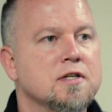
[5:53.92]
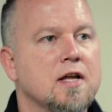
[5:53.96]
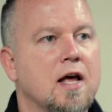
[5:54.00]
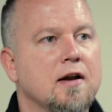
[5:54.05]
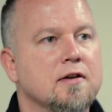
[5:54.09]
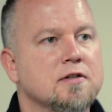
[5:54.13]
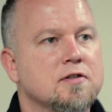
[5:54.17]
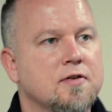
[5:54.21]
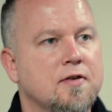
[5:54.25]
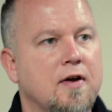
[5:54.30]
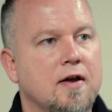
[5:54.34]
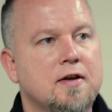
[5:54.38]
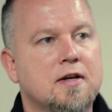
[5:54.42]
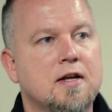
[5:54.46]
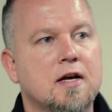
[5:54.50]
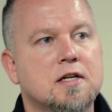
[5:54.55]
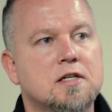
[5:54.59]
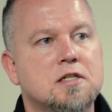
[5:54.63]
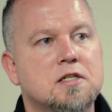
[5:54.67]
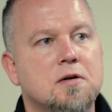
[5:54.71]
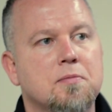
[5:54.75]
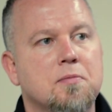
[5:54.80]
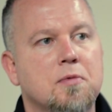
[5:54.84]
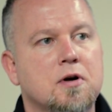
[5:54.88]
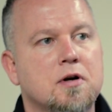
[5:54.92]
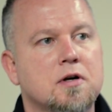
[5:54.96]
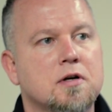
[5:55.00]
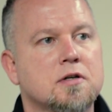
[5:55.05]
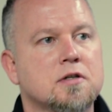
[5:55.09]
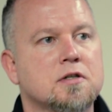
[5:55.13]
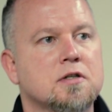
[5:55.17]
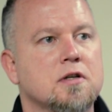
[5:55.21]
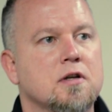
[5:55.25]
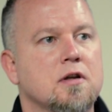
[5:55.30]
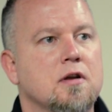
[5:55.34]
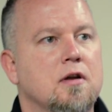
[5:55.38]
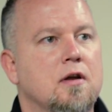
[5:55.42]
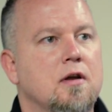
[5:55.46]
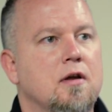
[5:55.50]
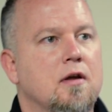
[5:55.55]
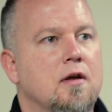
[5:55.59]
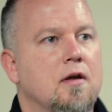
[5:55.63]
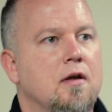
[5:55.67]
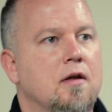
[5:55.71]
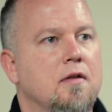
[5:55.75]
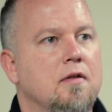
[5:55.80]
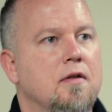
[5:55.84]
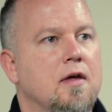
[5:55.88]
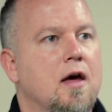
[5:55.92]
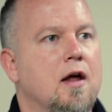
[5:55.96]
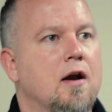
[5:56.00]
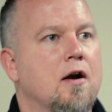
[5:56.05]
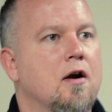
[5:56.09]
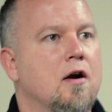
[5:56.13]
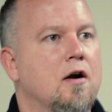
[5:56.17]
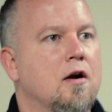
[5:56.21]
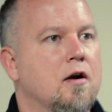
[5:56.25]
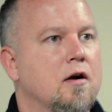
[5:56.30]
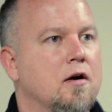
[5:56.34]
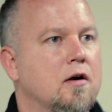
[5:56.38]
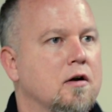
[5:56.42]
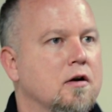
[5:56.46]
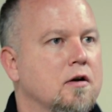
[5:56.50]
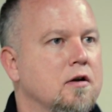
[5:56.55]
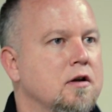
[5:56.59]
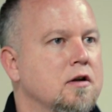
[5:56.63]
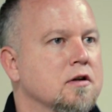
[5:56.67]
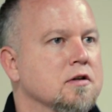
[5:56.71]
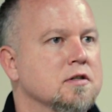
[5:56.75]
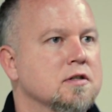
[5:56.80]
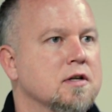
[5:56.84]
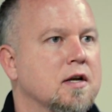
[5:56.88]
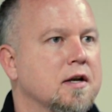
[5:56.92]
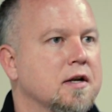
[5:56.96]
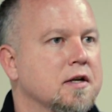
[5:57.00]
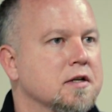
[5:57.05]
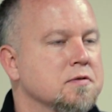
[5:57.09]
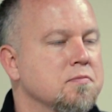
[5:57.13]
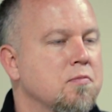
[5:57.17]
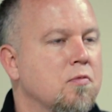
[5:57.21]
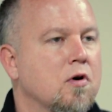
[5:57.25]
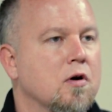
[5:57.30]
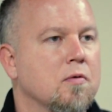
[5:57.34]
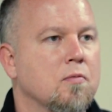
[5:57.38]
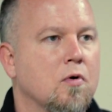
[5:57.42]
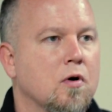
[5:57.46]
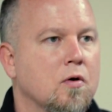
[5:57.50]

satisfied customers that are sending us more and